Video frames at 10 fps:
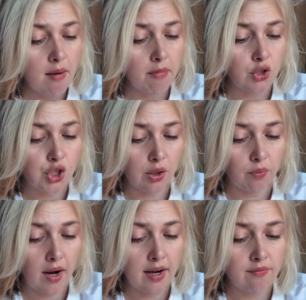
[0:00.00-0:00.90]
but she
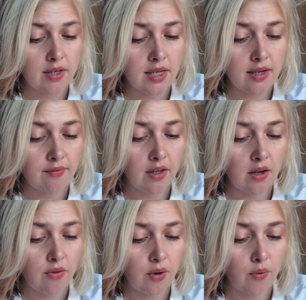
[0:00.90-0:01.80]
arrived
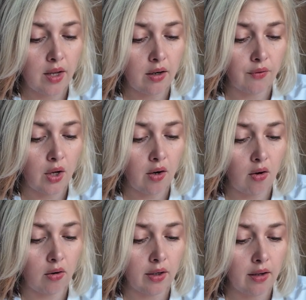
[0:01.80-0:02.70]
even though the interview had
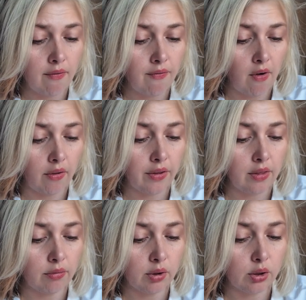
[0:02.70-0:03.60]
already fallen
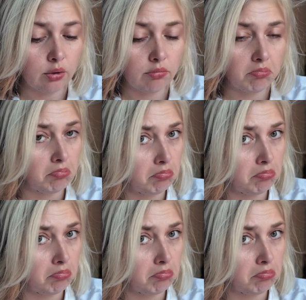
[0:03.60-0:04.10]
through.